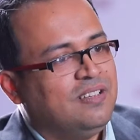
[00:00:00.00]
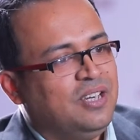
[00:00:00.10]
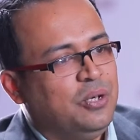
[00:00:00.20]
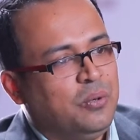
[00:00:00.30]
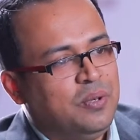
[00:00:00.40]

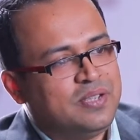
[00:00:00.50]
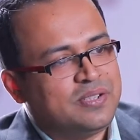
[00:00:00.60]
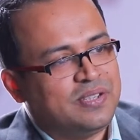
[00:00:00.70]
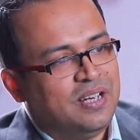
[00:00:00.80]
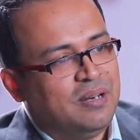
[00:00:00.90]

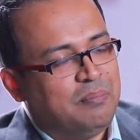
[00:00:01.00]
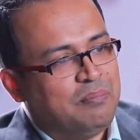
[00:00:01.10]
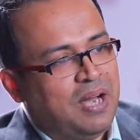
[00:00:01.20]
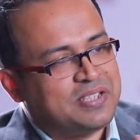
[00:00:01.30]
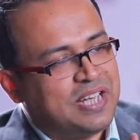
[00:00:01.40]
Is
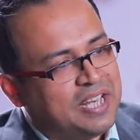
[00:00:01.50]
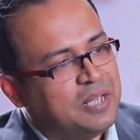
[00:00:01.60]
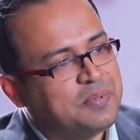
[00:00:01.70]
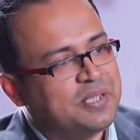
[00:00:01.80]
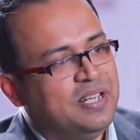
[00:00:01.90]
are
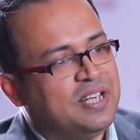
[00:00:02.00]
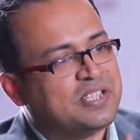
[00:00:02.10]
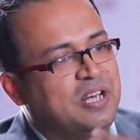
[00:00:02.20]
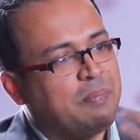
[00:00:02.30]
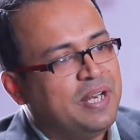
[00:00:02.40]
startups
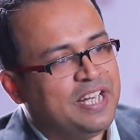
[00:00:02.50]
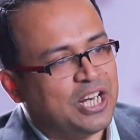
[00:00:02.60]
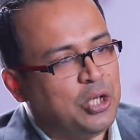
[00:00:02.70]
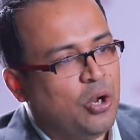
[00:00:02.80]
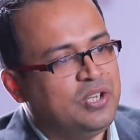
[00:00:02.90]
disrupting
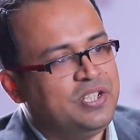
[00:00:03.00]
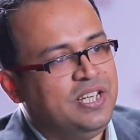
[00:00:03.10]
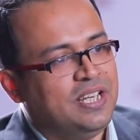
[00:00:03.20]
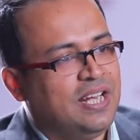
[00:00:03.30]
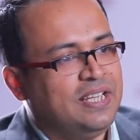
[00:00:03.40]

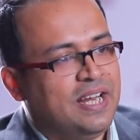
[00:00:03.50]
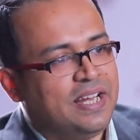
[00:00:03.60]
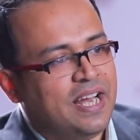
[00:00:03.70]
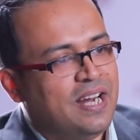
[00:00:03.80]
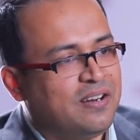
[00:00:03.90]
technology and the
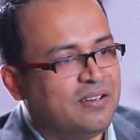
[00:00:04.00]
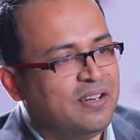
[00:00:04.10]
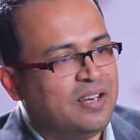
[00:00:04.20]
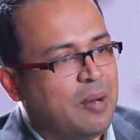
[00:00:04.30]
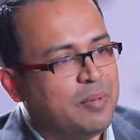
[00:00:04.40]
entire
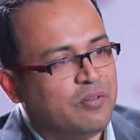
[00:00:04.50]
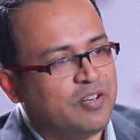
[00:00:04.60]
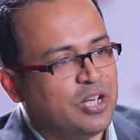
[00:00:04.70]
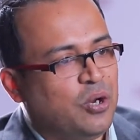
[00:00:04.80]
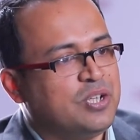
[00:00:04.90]
gamut of
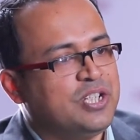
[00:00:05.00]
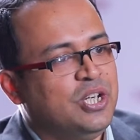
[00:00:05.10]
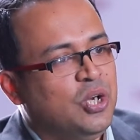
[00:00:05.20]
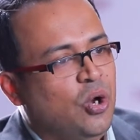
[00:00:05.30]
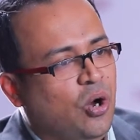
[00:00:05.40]
technology,